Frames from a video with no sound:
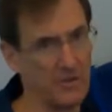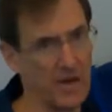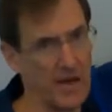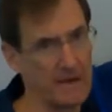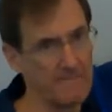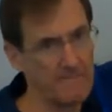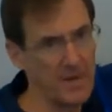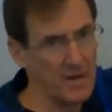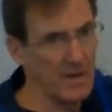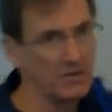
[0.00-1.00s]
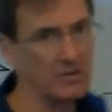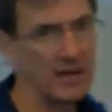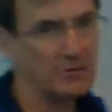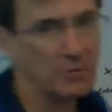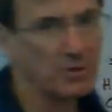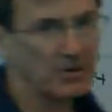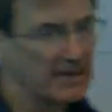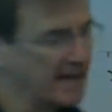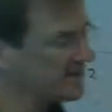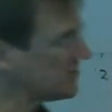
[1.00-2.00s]
Okay, so that's what we're
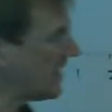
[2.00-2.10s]
looking at in